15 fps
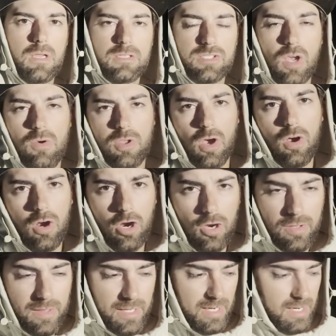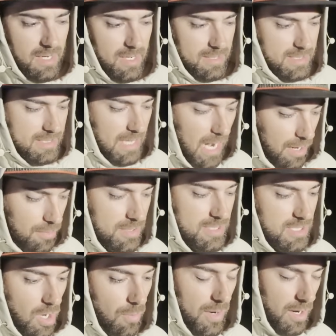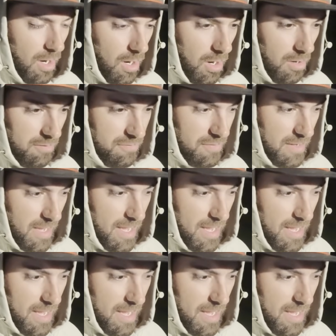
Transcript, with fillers: So y'all heard the uh, sirens going off,